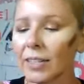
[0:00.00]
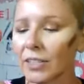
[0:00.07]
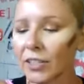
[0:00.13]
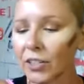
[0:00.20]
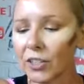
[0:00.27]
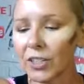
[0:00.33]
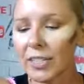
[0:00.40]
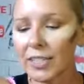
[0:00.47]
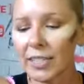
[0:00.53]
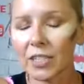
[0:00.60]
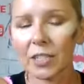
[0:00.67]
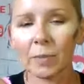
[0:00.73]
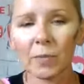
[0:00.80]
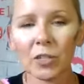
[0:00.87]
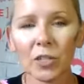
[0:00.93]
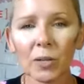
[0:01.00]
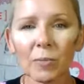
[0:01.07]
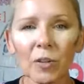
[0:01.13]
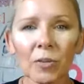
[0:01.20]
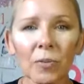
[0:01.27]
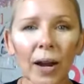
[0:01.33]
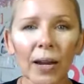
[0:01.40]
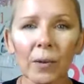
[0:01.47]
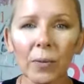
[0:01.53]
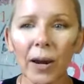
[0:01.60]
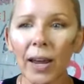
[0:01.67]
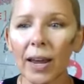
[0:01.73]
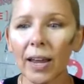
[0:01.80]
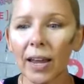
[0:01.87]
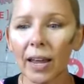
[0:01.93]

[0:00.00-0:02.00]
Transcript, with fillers: you're going to see some shimmer right away